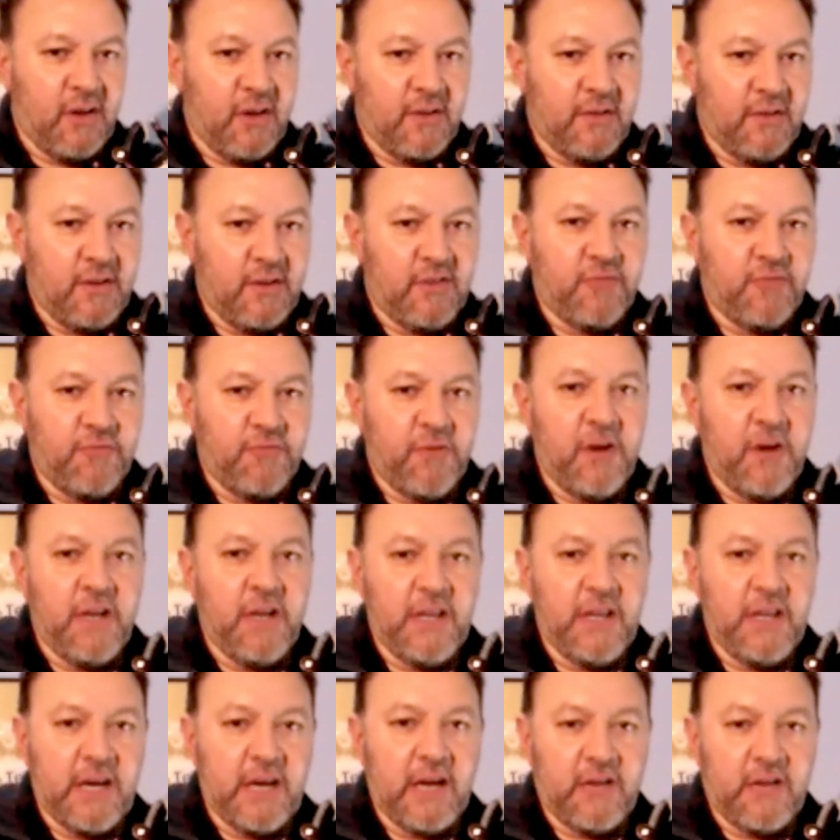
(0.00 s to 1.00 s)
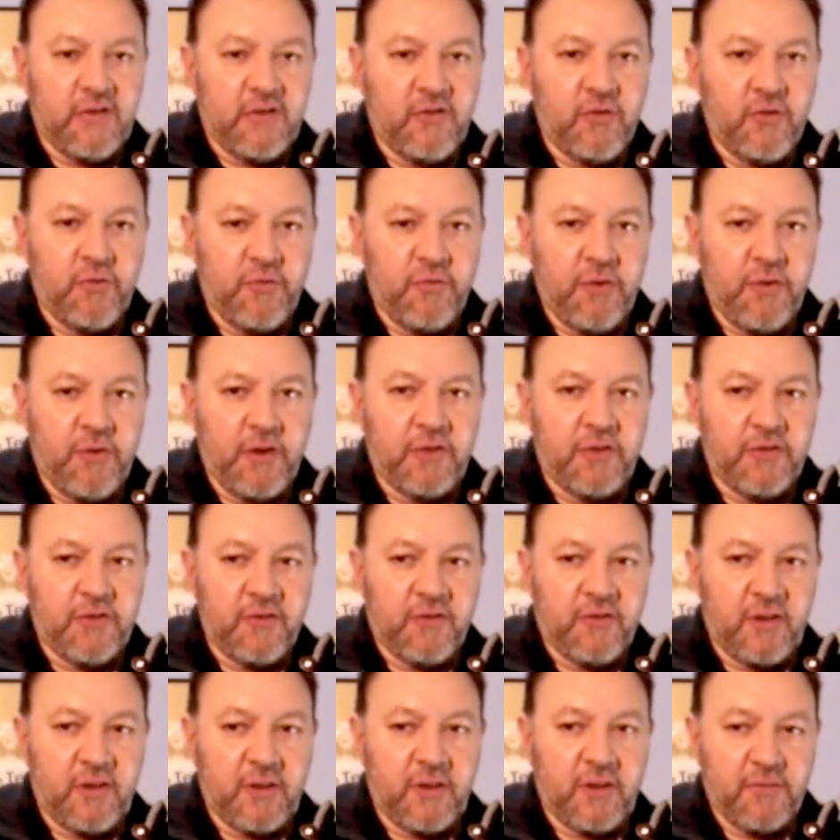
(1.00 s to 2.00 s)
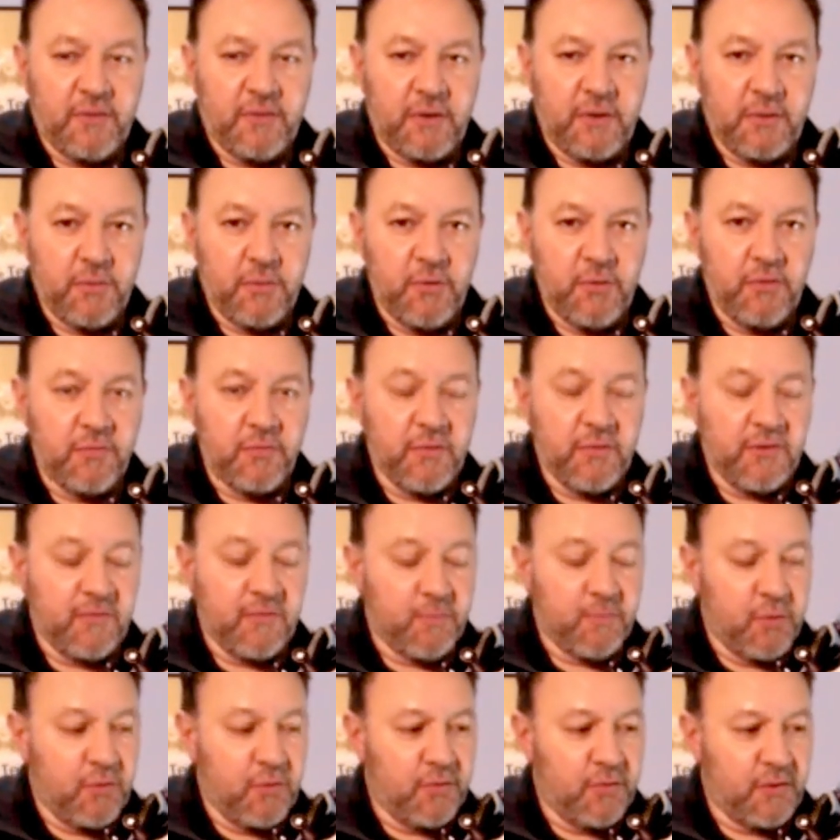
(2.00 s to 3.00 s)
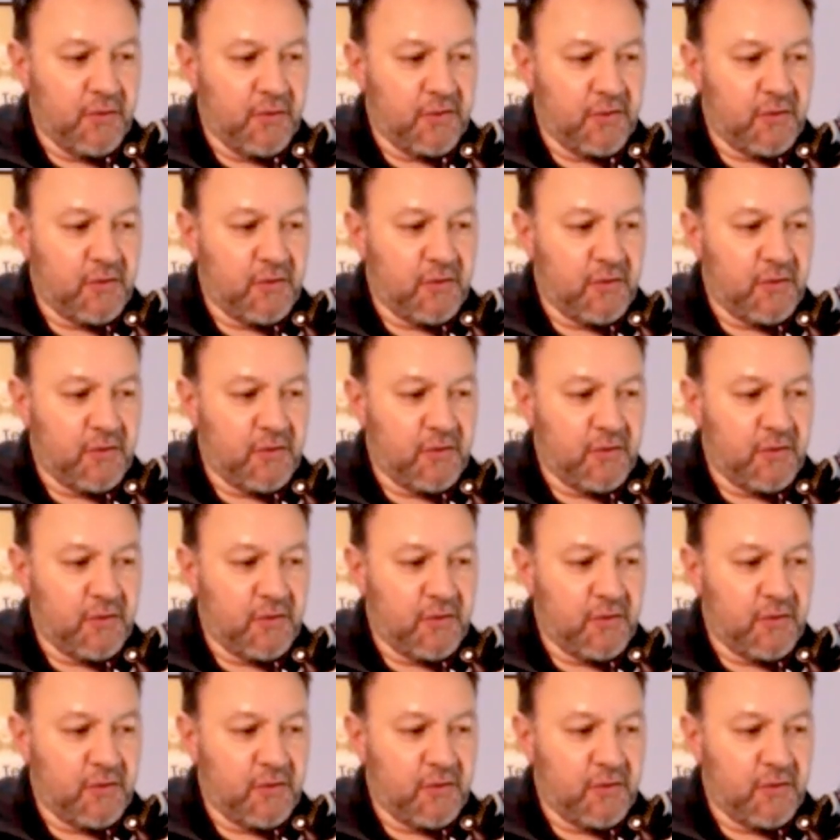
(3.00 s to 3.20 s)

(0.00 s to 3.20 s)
This really gets your first and second finger moving.